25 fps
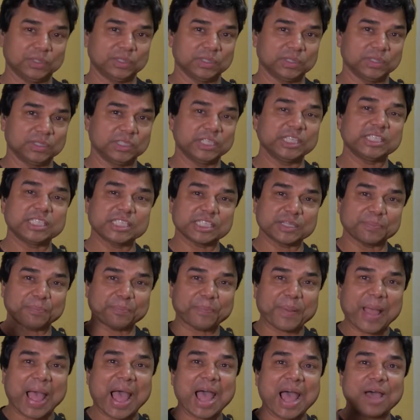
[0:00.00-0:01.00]
This is a
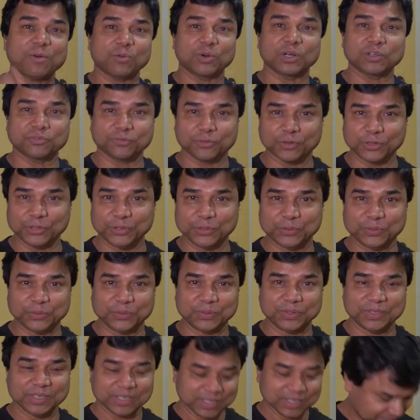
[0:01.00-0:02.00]
power for you.
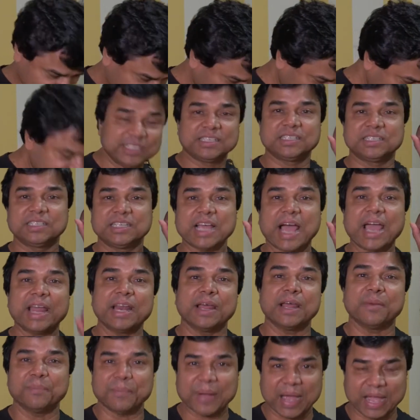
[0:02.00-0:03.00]

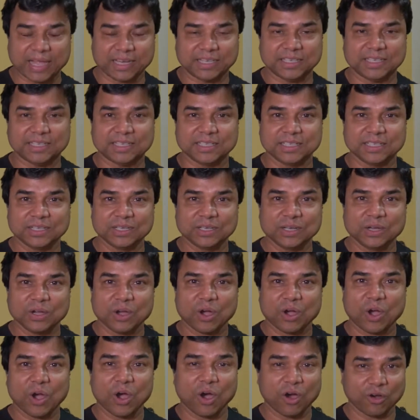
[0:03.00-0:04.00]
Dynamite
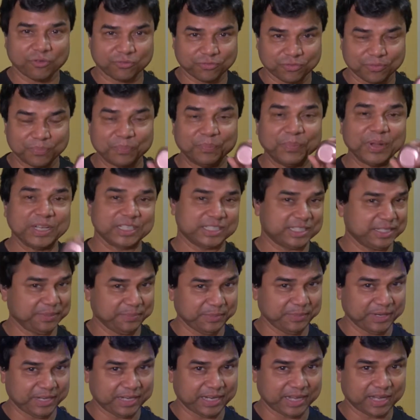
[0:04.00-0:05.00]
of
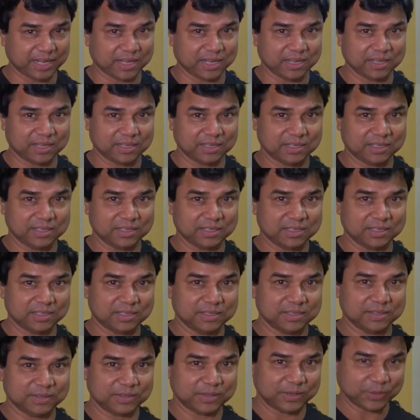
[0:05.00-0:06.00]
multimedia.
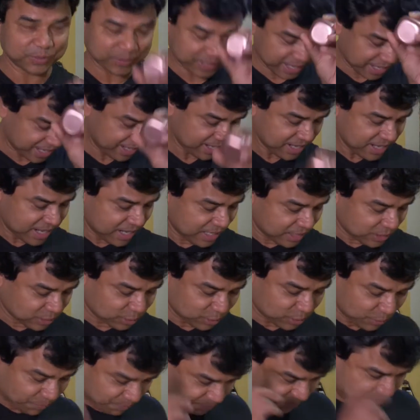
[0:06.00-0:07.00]
Okay,
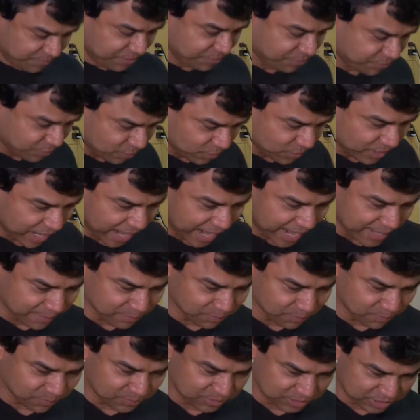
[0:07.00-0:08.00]
so before
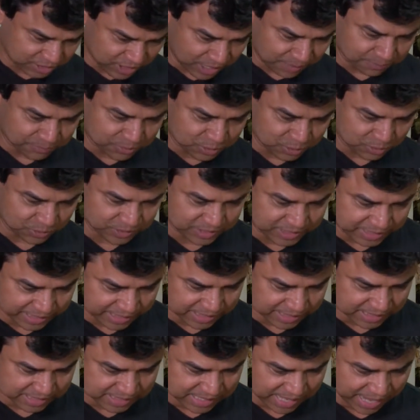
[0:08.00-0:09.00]
I jump to
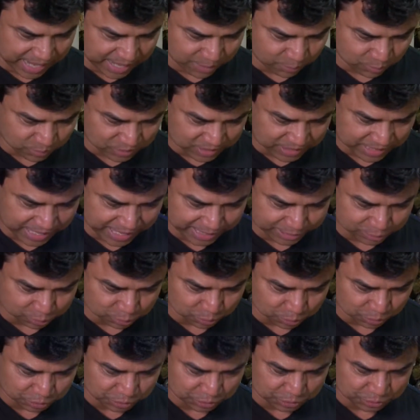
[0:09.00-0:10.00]
this, I would like
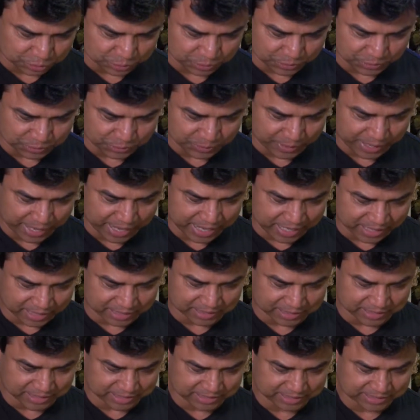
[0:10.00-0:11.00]
to show you
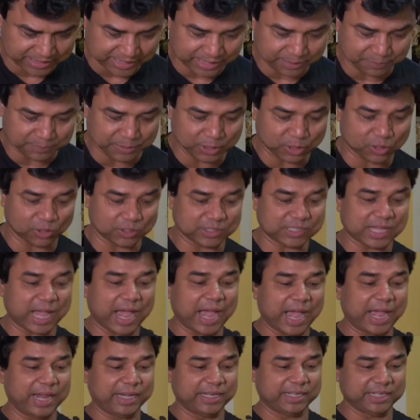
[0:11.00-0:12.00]
another thing because
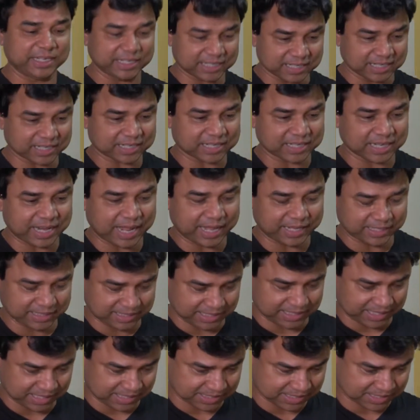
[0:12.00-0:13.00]
I did not like
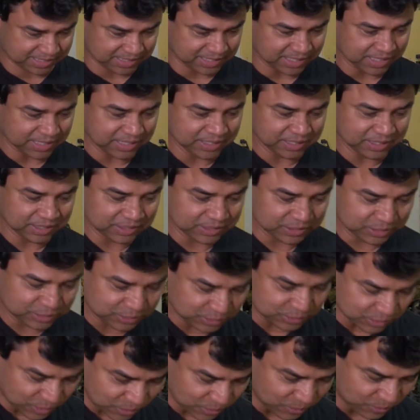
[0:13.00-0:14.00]
this.
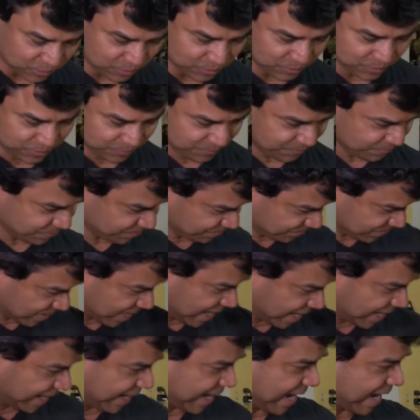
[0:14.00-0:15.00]
So
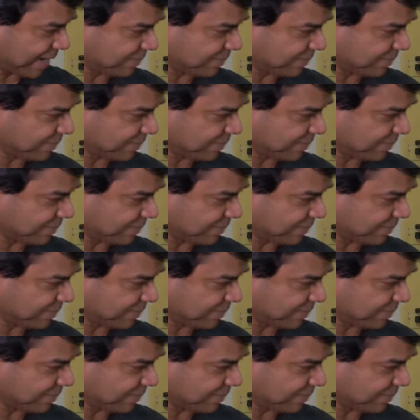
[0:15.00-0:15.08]
I have